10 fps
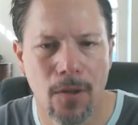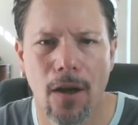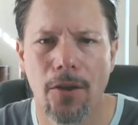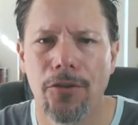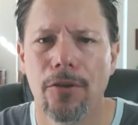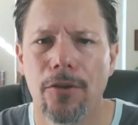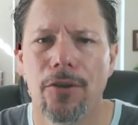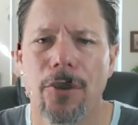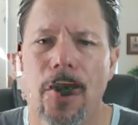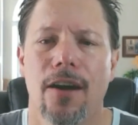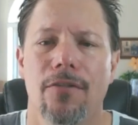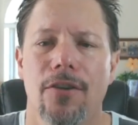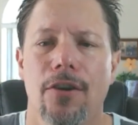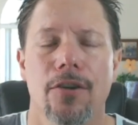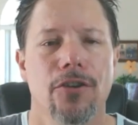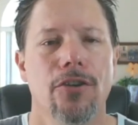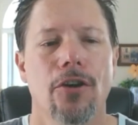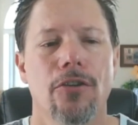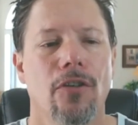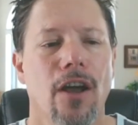Also, if you have, you know, if you
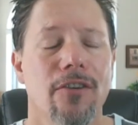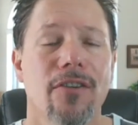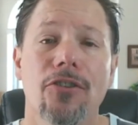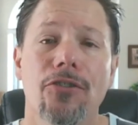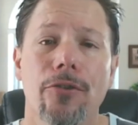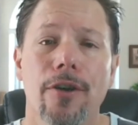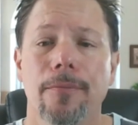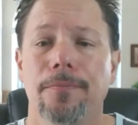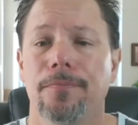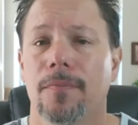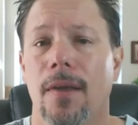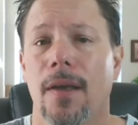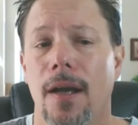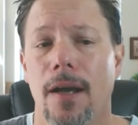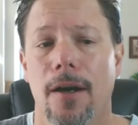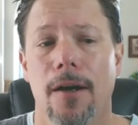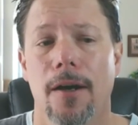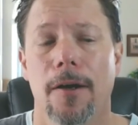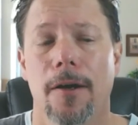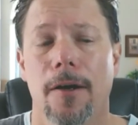know their life history,
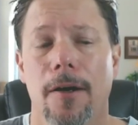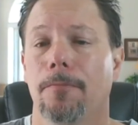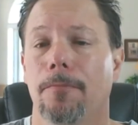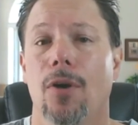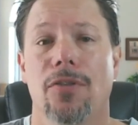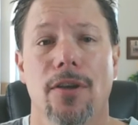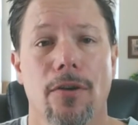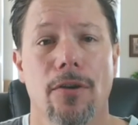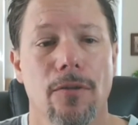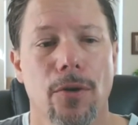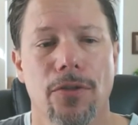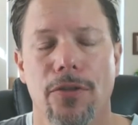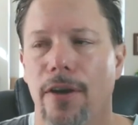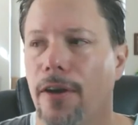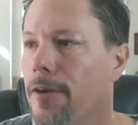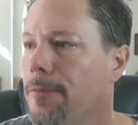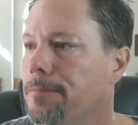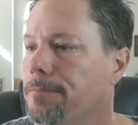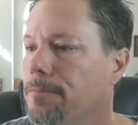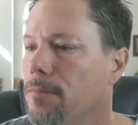um, what their what their
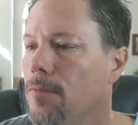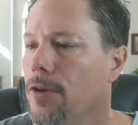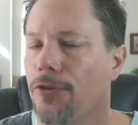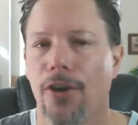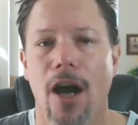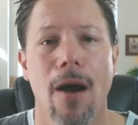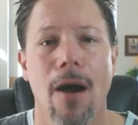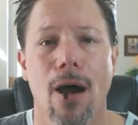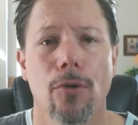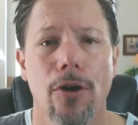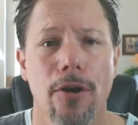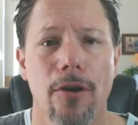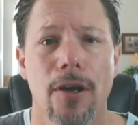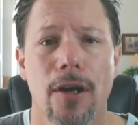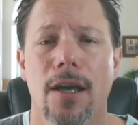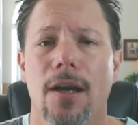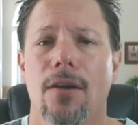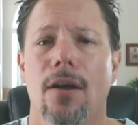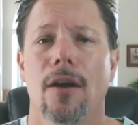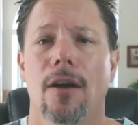their jobs were
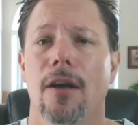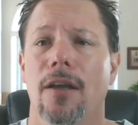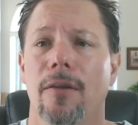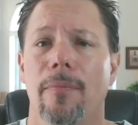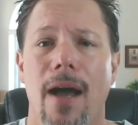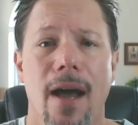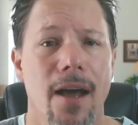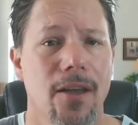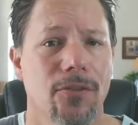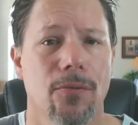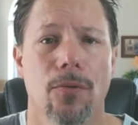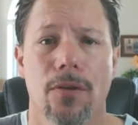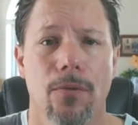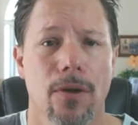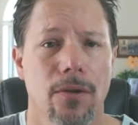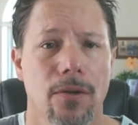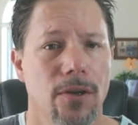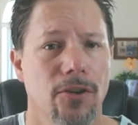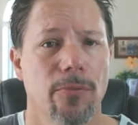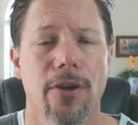uh, in the past, what what
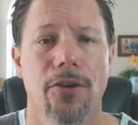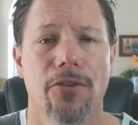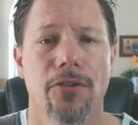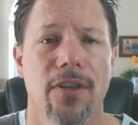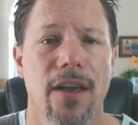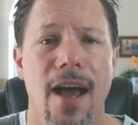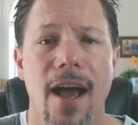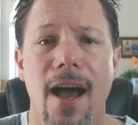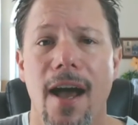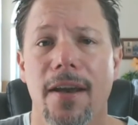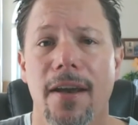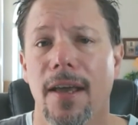what experiences they had,